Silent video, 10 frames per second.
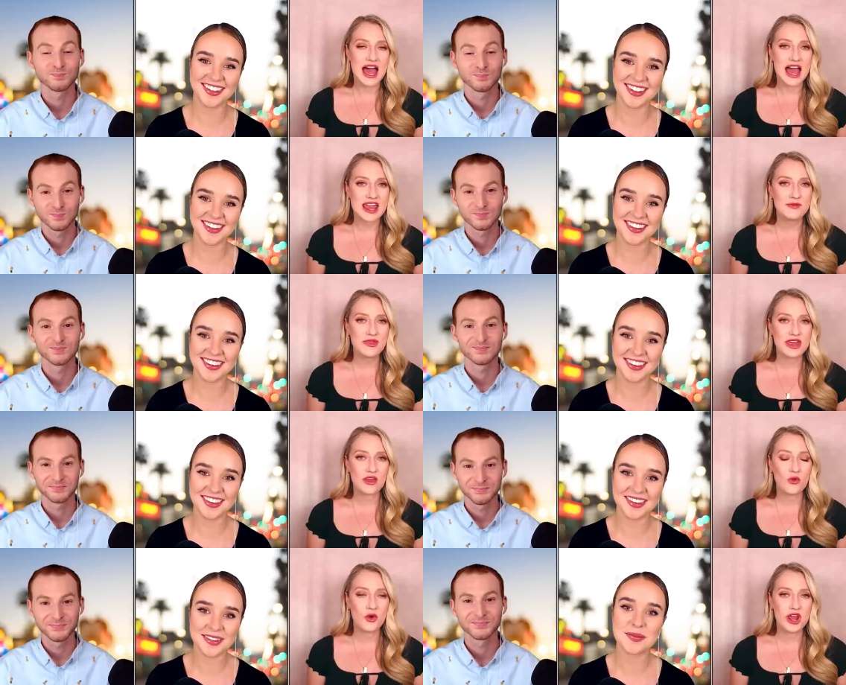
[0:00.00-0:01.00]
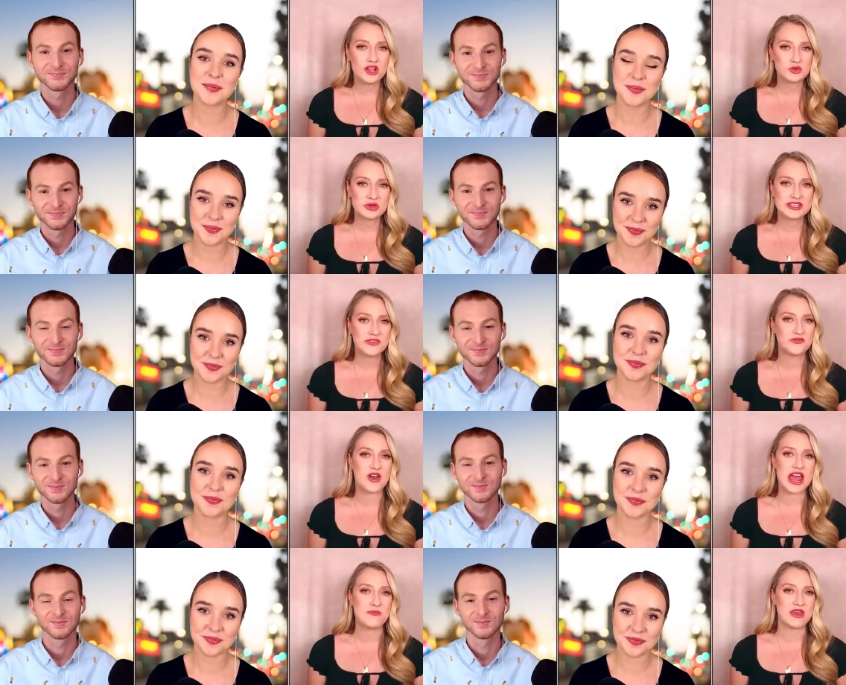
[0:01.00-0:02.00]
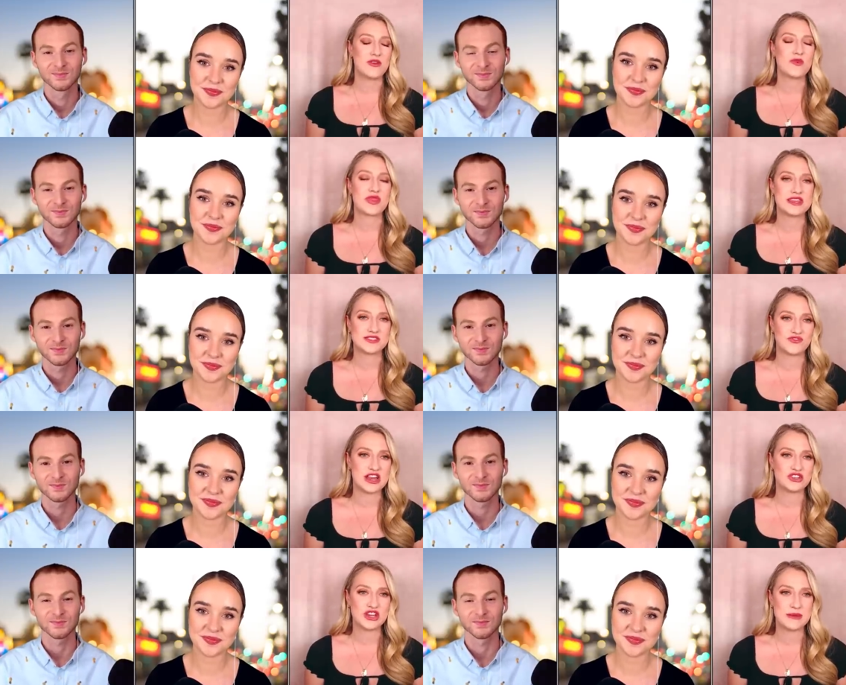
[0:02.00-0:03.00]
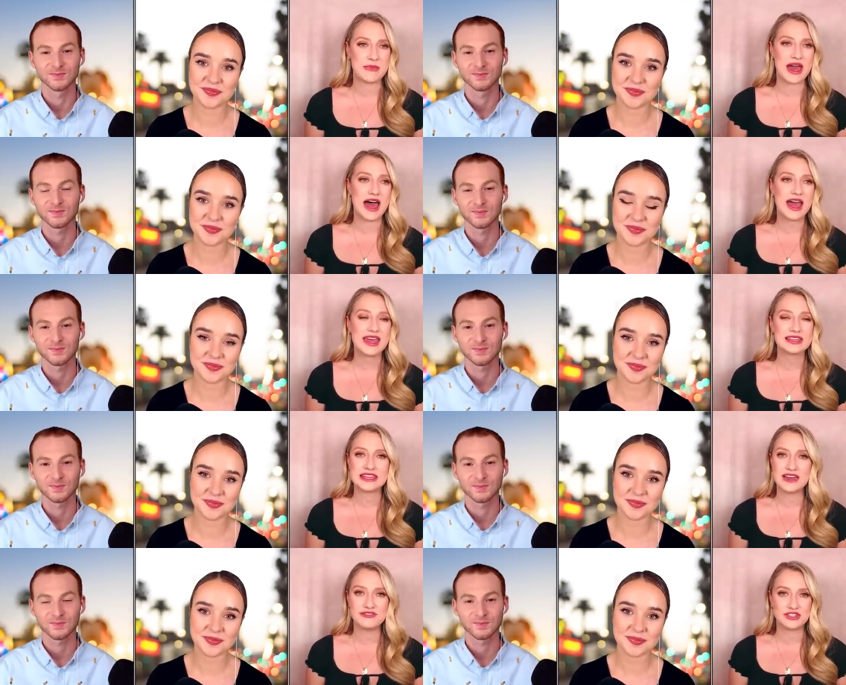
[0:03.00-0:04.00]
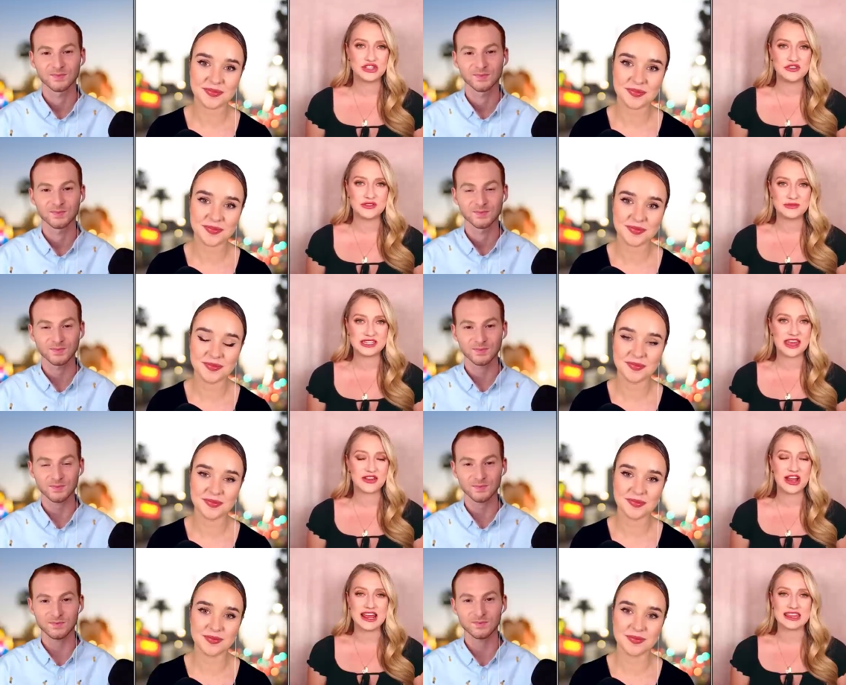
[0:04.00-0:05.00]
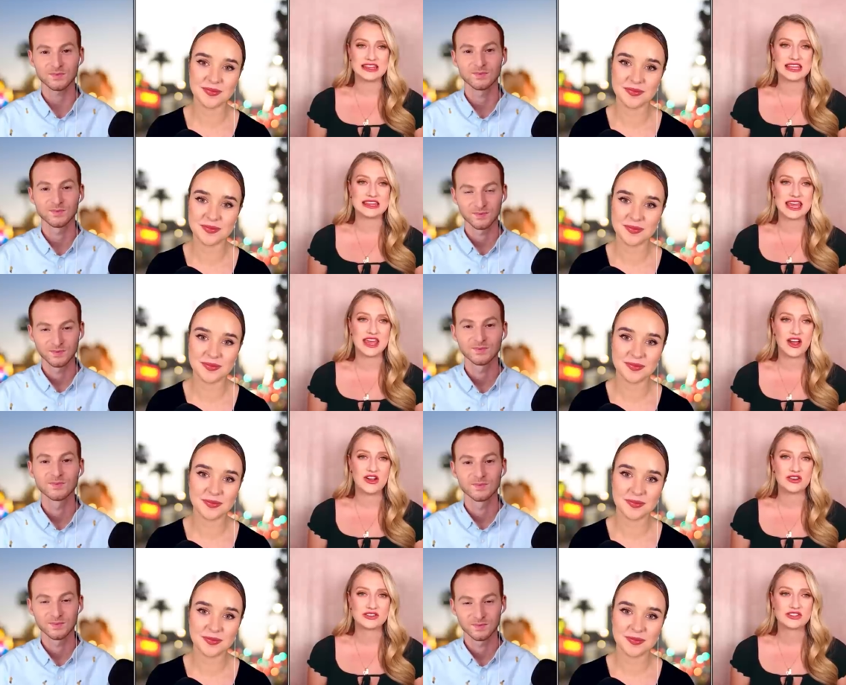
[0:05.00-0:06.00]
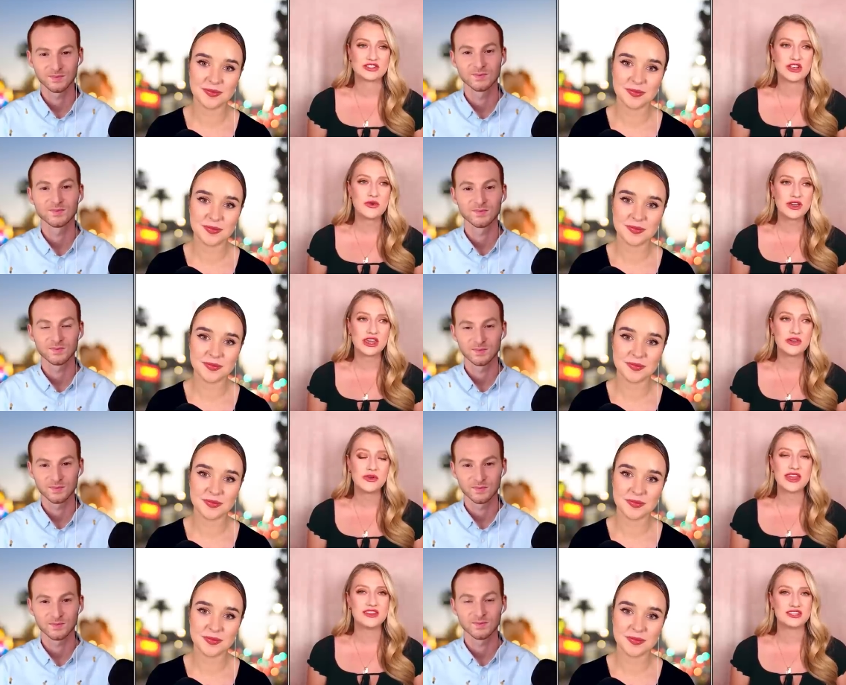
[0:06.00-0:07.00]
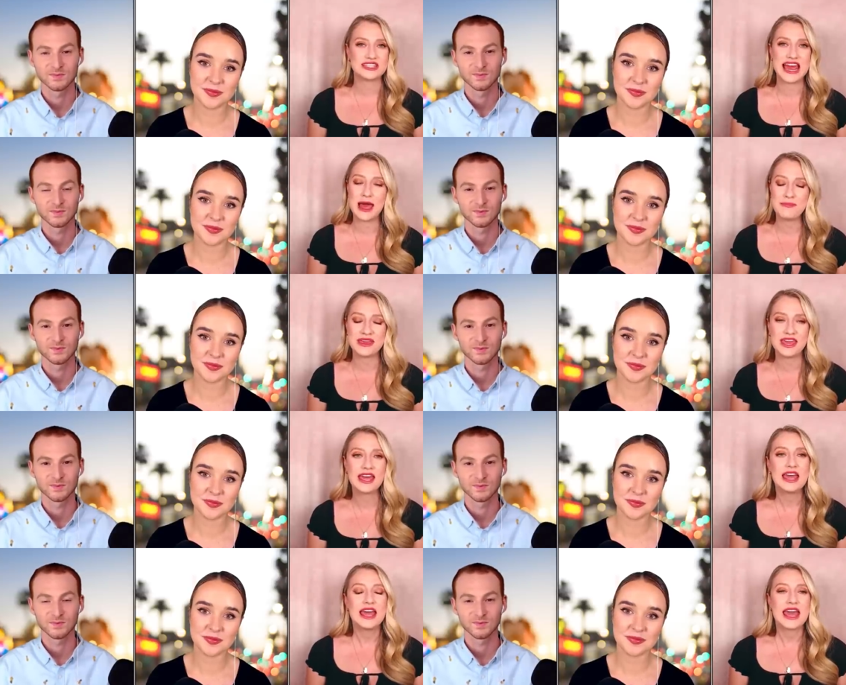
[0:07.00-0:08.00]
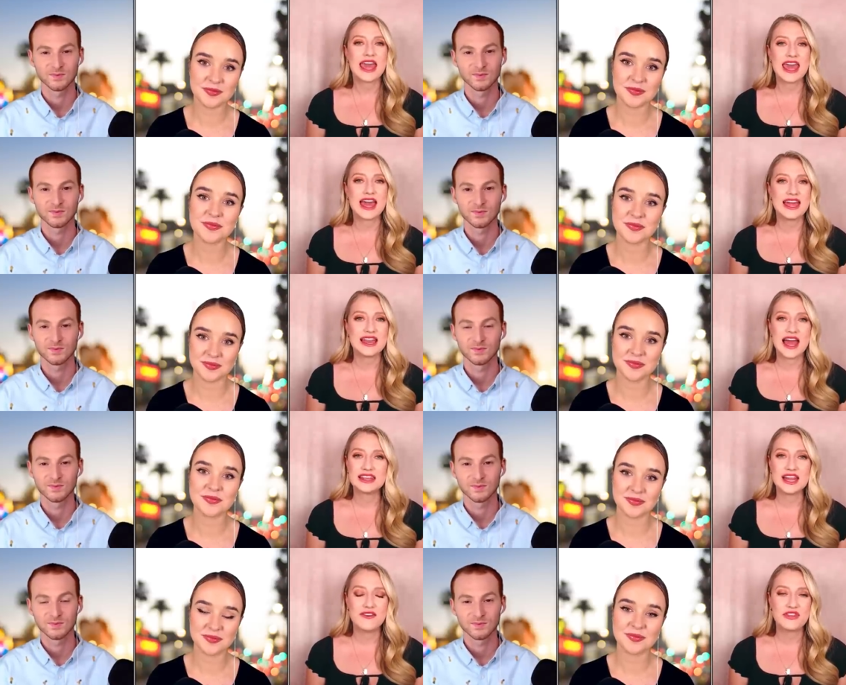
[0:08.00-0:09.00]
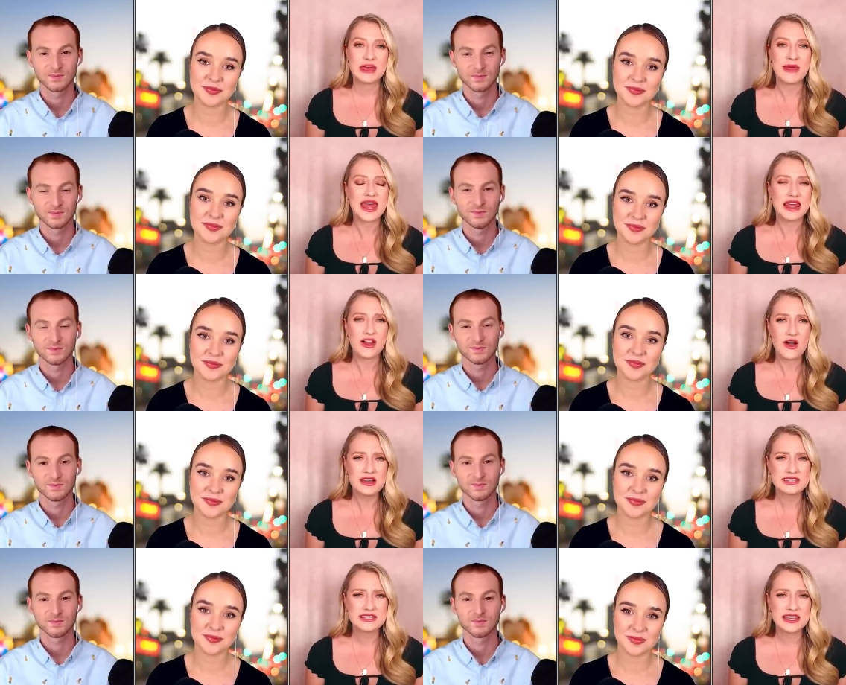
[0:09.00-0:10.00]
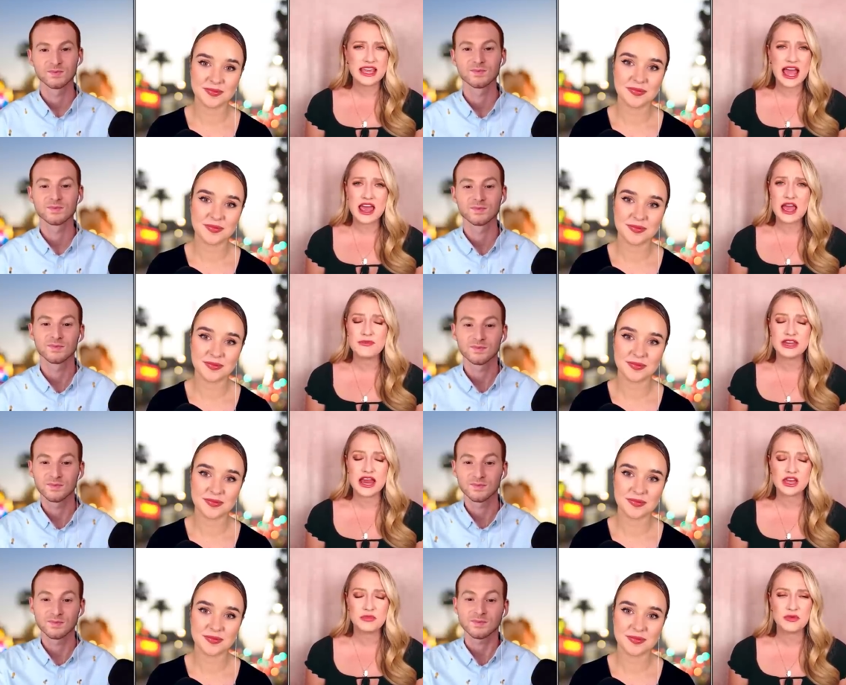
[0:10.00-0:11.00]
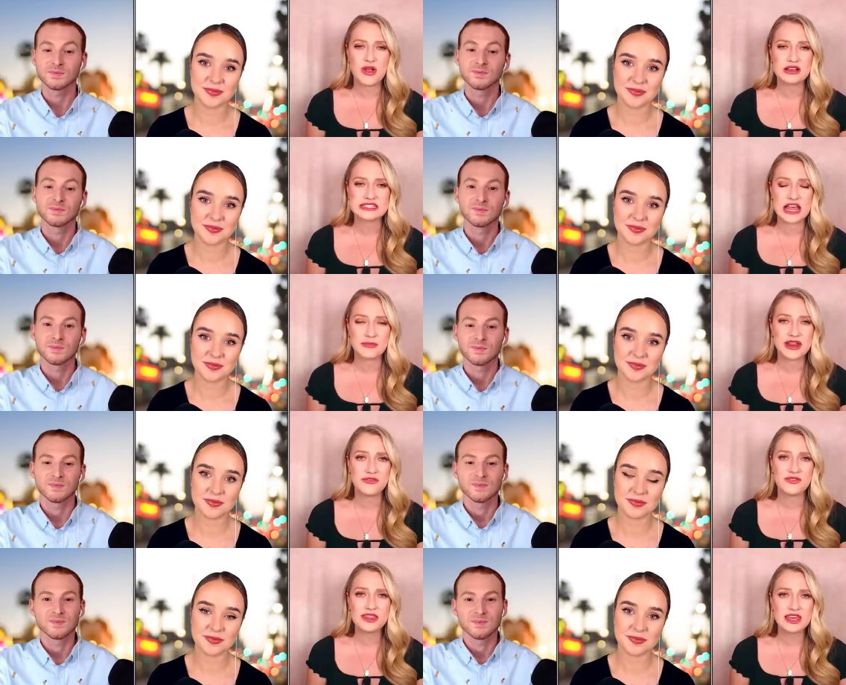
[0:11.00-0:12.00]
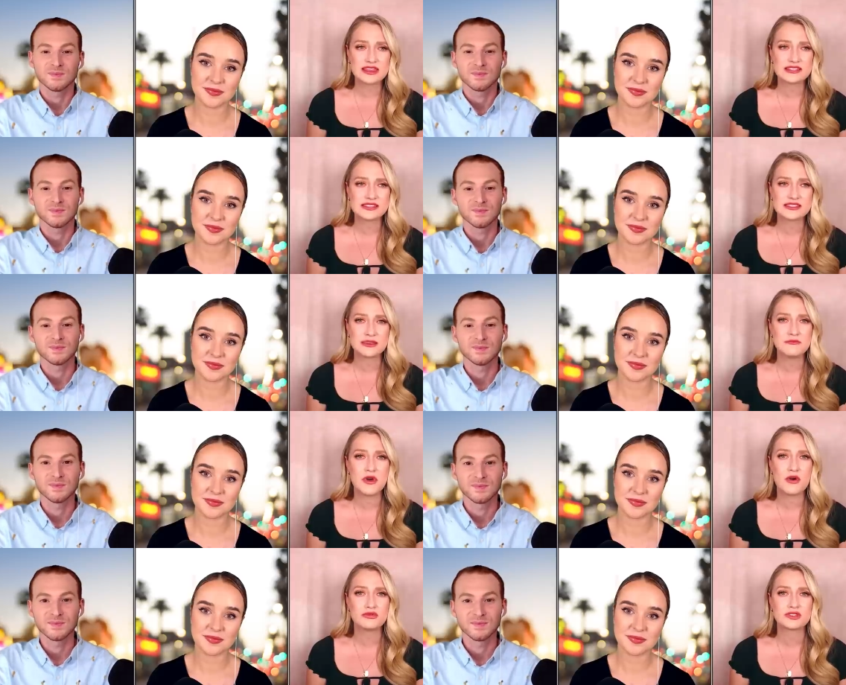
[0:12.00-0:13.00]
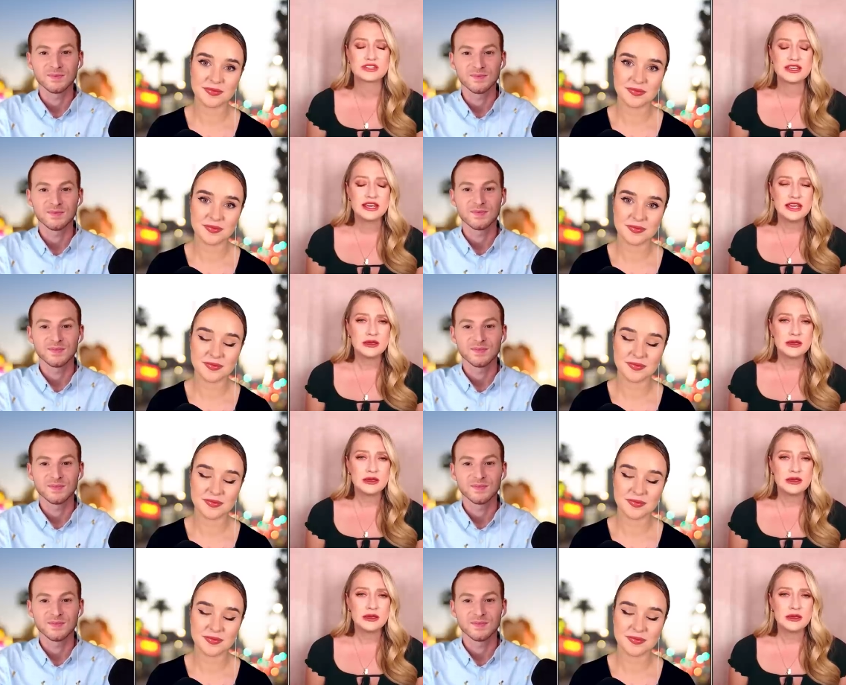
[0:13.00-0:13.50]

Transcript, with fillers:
Speaker 1: I am like 100% vibing with this friendship. I love the two of them together. I think that they are so cute and they're just happy. And I love them. And I honestly, I mean, I could be wrong, Zach, but I feel like this is the most